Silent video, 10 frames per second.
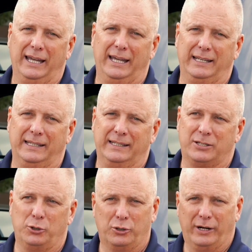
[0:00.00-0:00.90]
And
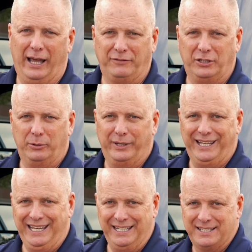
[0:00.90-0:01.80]
so you're going to have to do it
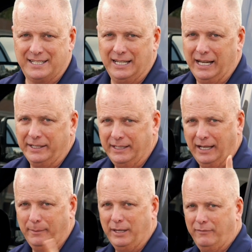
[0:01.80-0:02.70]
inside. Now,
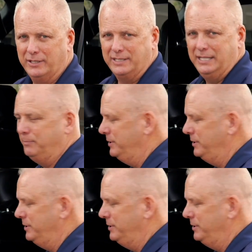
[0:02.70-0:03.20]
let me give you a tip